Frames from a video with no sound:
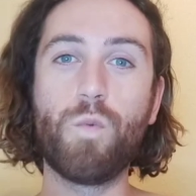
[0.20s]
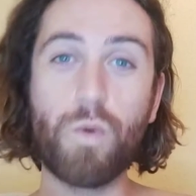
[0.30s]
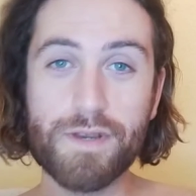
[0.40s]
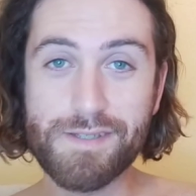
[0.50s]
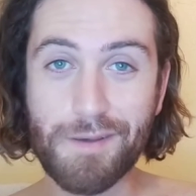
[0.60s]

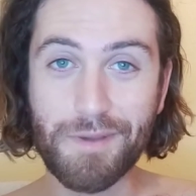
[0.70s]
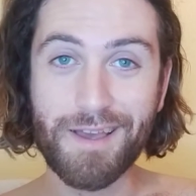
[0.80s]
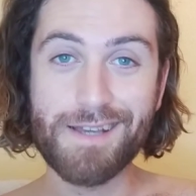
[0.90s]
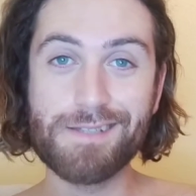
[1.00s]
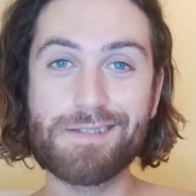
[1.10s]
What is up,
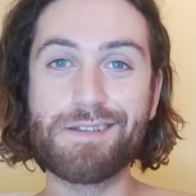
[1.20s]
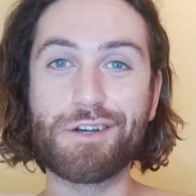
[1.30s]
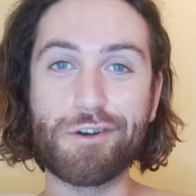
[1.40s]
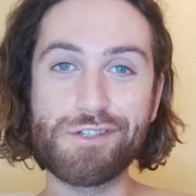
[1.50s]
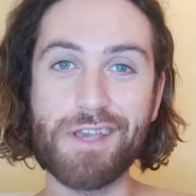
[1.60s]
guys?
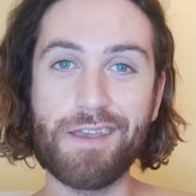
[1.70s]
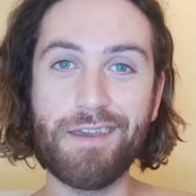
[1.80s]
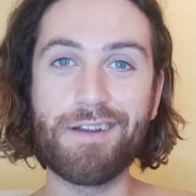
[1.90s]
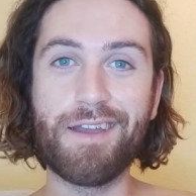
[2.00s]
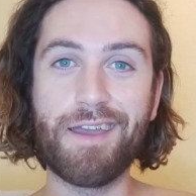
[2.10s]
Jose
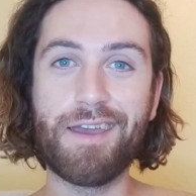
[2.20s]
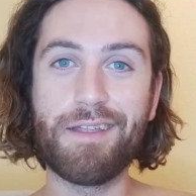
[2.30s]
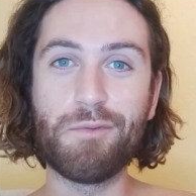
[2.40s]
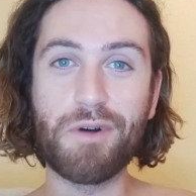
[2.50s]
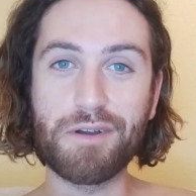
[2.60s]
here,
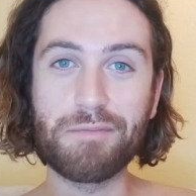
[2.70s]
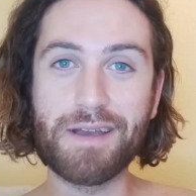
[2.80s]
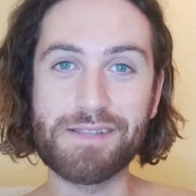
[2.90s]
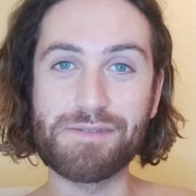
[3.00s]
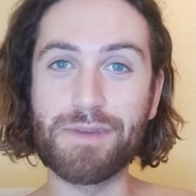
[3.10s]
and welcome
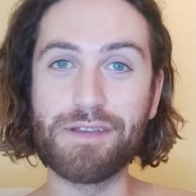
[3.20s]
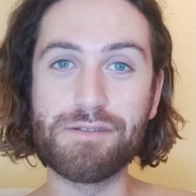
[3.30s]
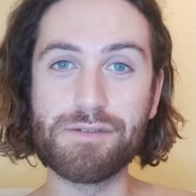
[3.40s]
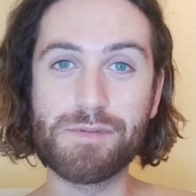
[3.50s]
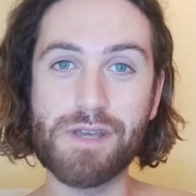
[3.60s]
back to my
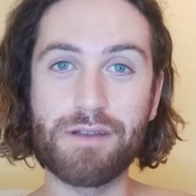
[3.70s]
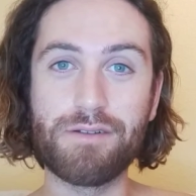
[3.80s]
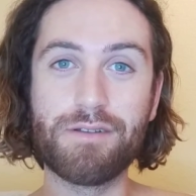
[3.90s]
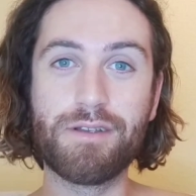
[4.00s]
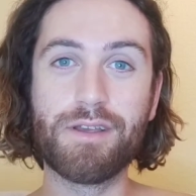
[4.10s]
YouTube
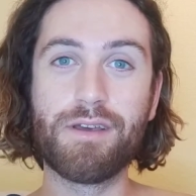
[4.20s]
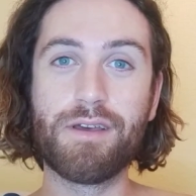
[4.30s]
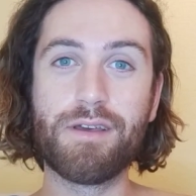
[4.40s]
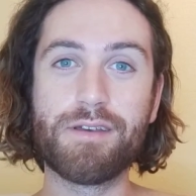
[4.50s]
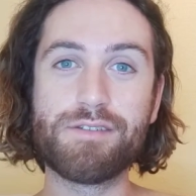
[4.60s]
channel.
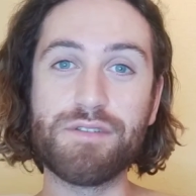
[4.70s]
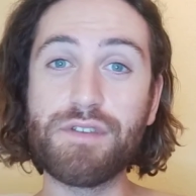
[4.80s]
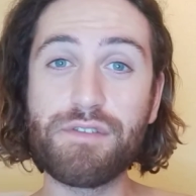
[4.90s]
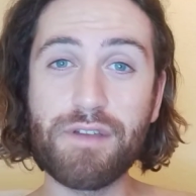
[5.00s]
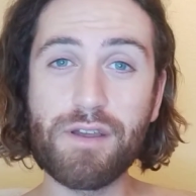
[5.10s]
So in
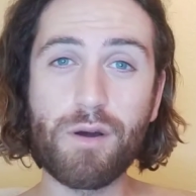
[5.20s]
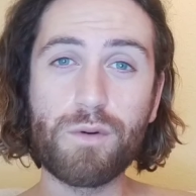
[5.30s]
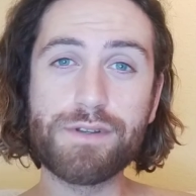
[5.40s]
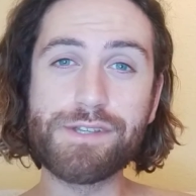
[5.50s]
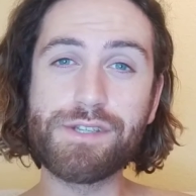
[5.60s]
this video, I
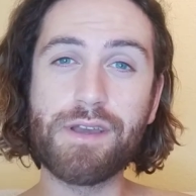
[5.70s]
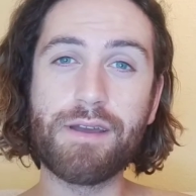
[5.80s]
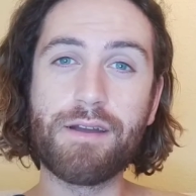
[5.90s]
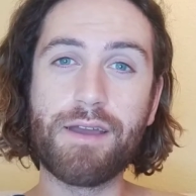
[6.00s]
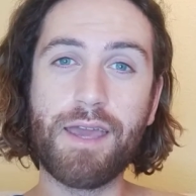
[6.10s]
want to
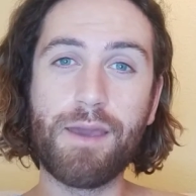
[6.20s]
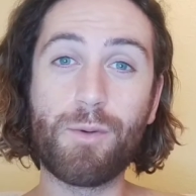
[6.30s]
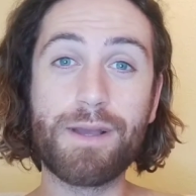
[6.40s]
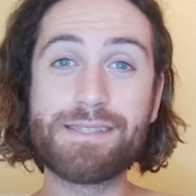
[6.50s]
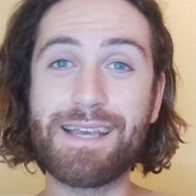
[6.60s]
share a
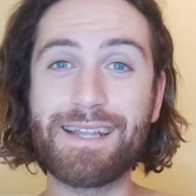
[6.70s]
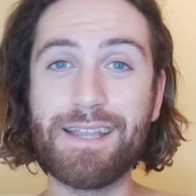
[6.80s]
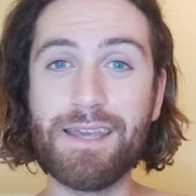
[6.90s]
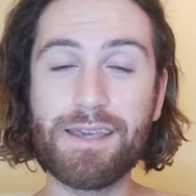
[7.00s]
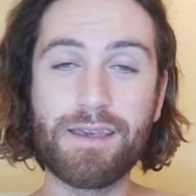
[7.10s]
quick
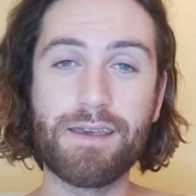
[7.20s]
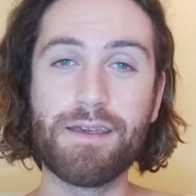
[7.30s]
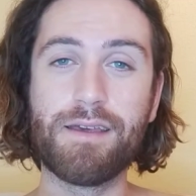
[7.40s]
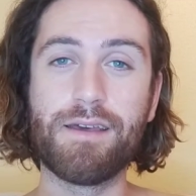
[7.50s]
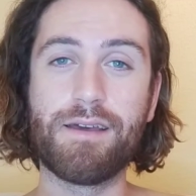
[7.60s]
technique,
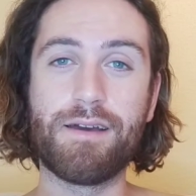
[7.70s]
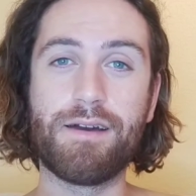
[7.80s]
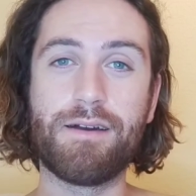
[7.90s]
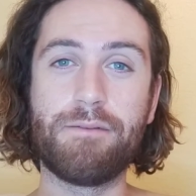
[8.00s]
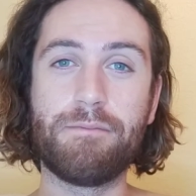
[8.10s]

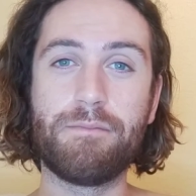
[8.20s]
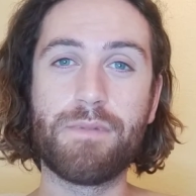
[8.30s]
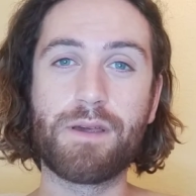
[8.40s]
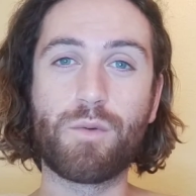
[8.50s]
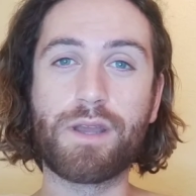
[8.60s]
a
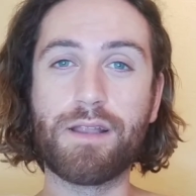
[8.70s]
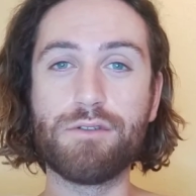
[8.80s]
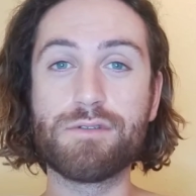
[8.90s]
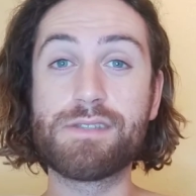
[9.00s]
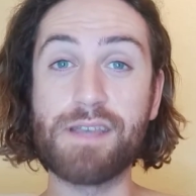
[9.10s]
quick
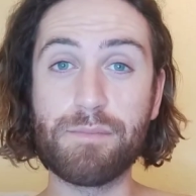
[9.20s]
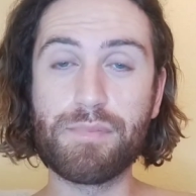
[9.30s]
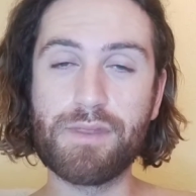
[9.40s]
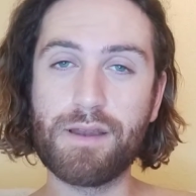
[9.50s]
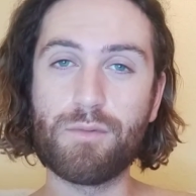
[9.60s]
little
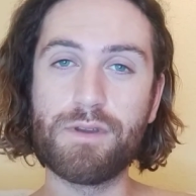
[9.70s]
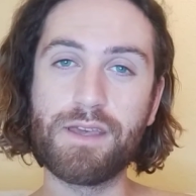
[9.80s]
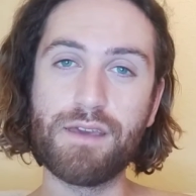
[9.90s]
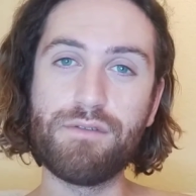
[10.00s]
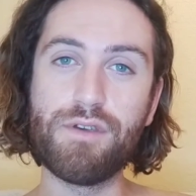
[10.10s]
tip that I want to
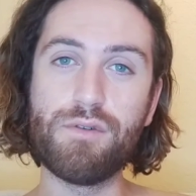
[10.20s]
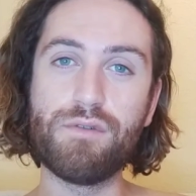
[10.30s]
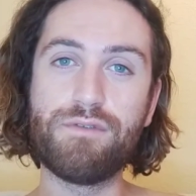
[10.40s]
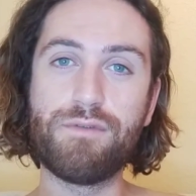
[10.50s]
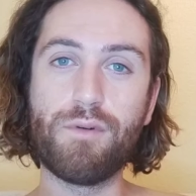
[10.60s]
give
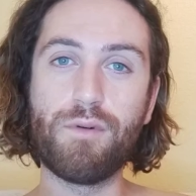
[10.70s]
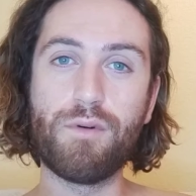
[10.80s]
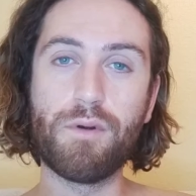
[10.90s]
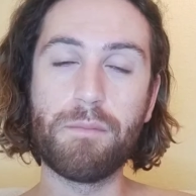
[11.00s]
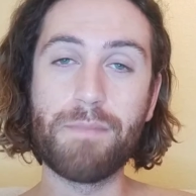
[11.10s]
you
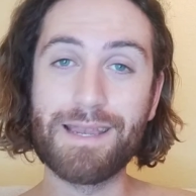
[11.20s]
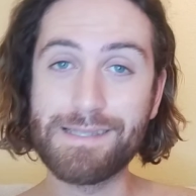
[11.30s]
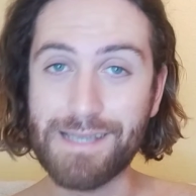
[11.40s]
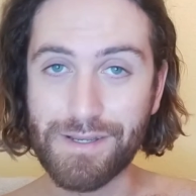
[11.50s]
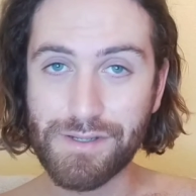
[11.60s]
for
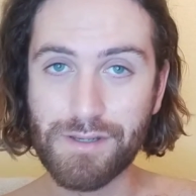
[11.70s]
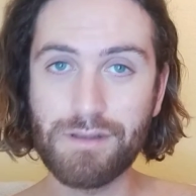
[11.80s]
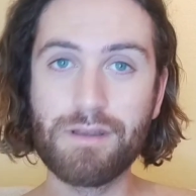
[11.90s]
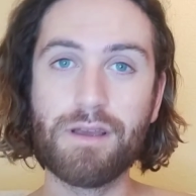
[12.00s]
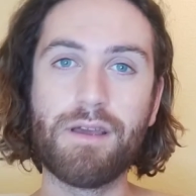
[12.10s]

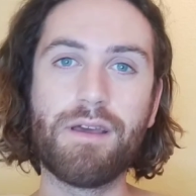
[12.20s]
meditation,